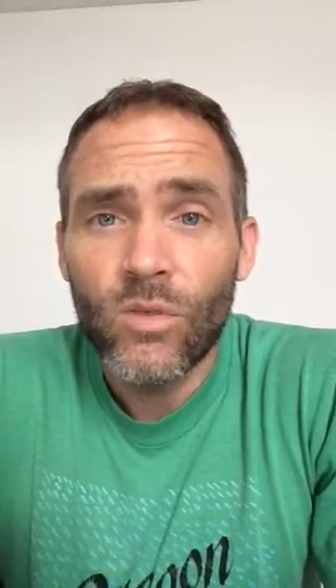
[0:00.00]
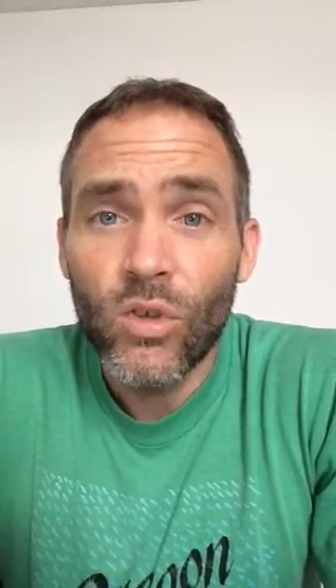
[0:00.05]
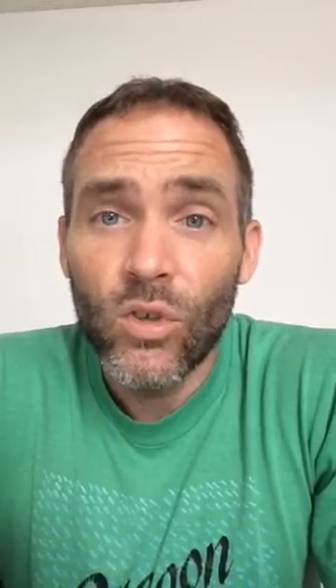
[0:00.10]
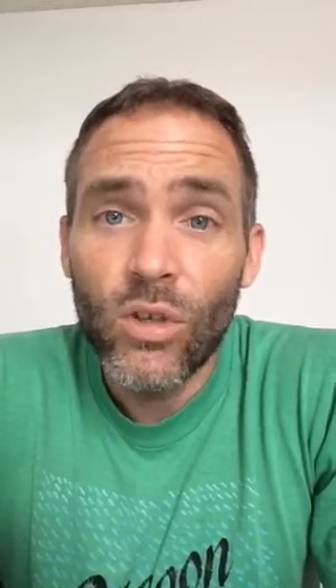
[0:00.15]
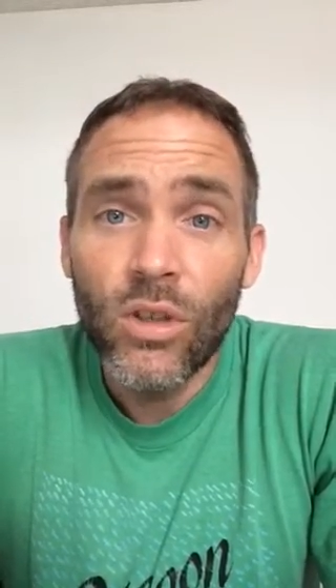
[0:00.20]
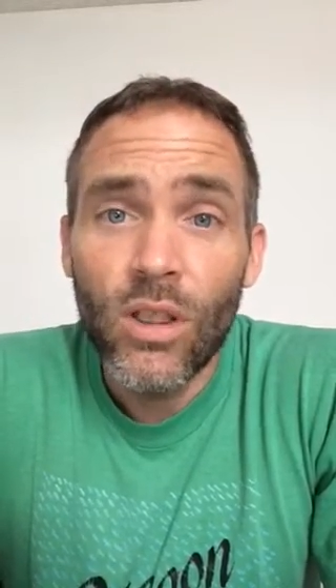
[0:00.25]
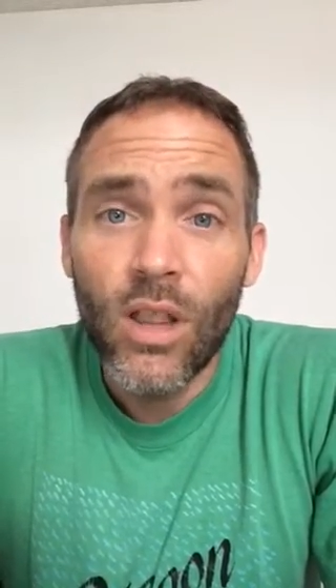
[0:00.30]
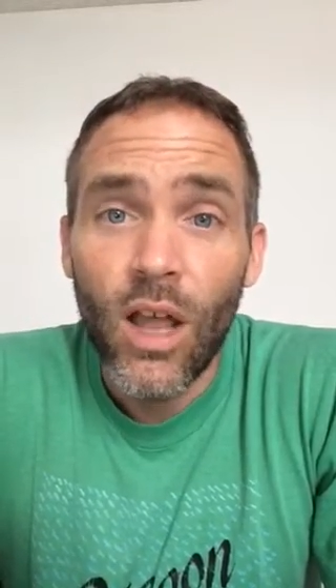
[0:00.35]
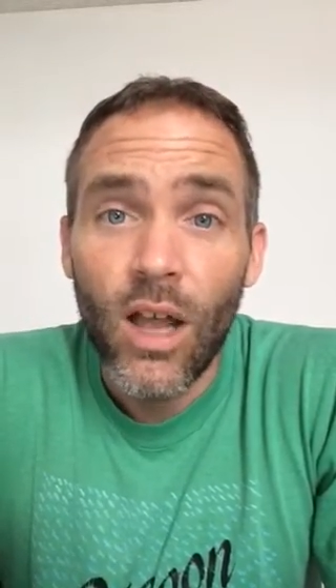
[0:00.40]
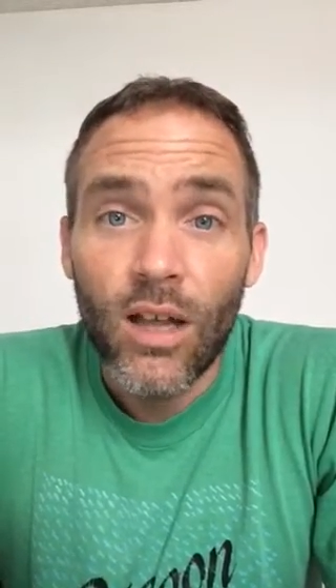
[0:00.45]

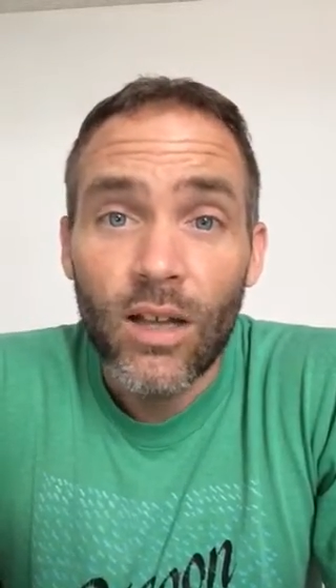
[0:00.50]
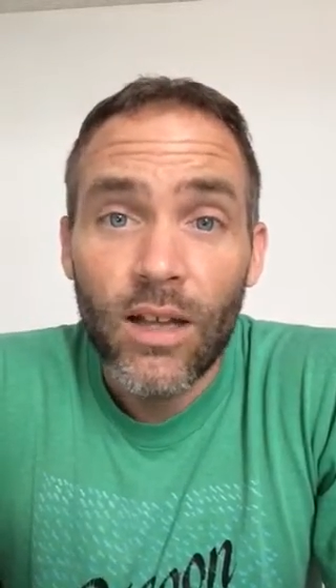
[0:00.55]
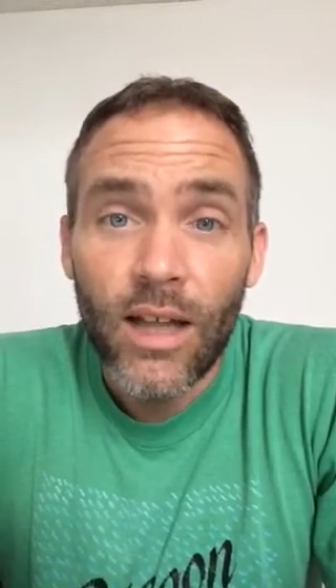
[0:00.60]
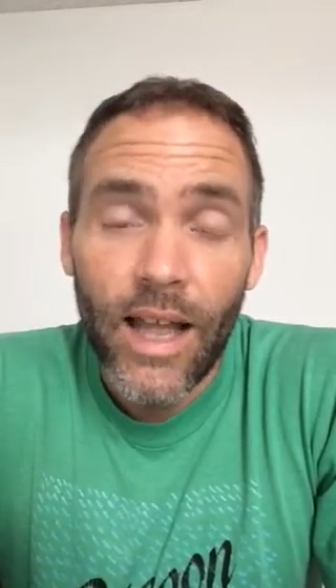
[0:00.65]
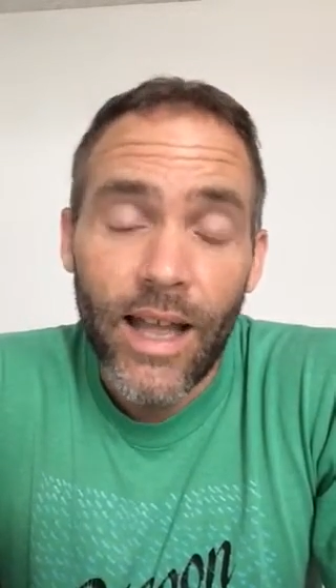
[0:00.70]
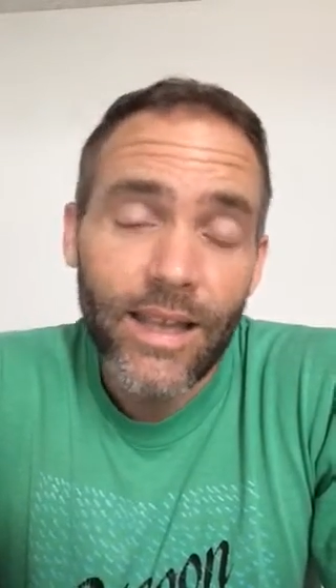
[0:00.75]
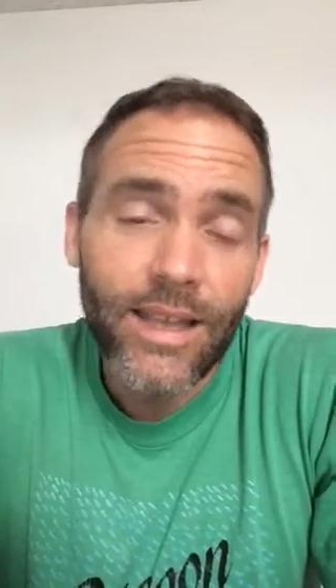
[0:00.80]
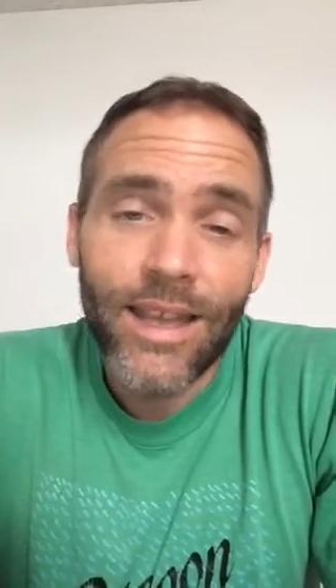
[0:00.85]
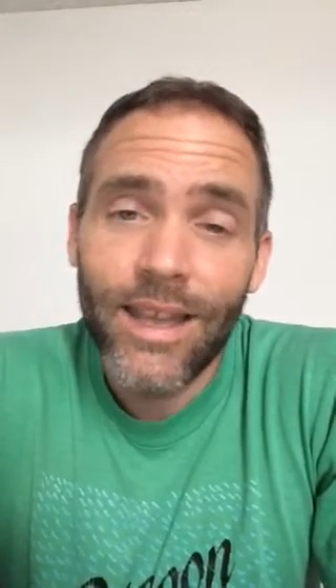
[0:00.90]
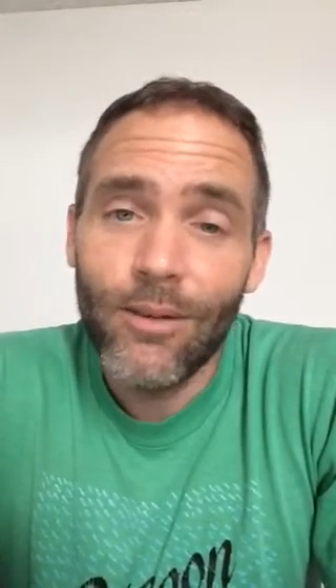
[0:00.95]
Good luck.
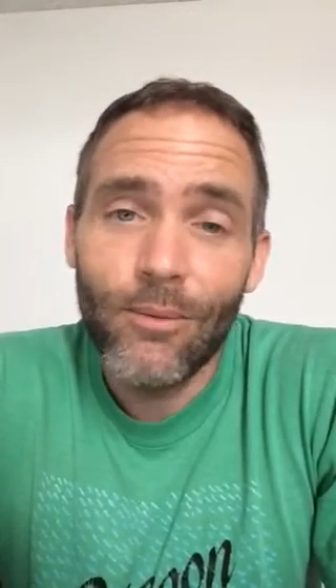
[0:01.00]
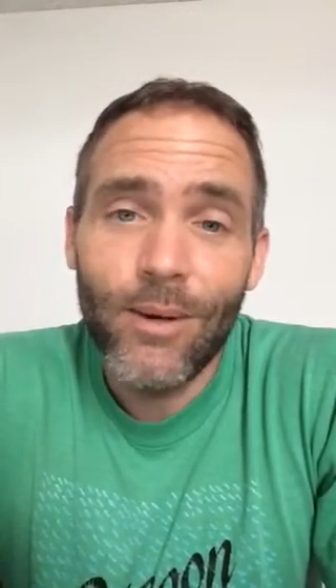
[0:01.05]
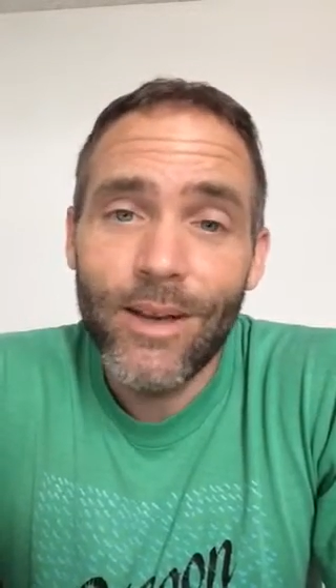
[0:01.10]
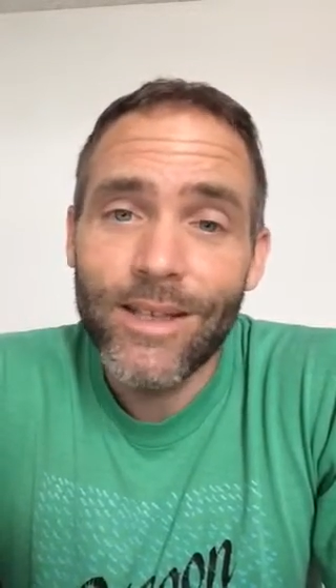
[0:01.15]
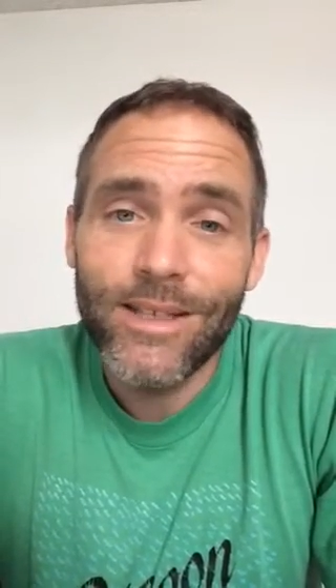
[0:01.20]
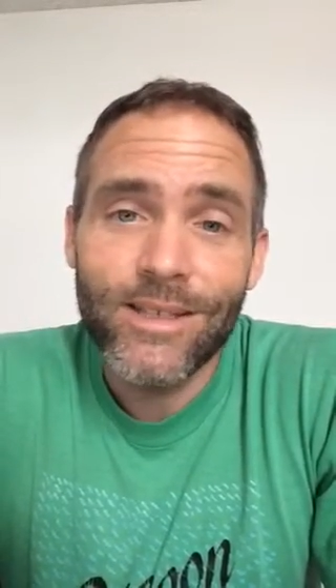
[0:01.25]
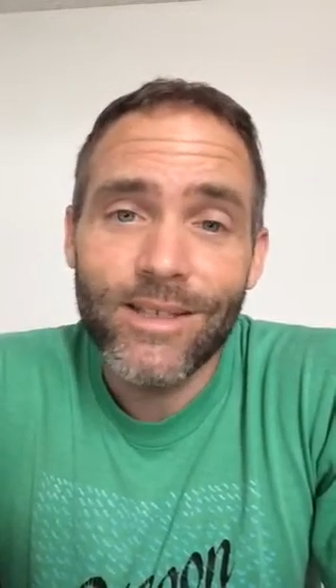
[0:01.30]
I can't wait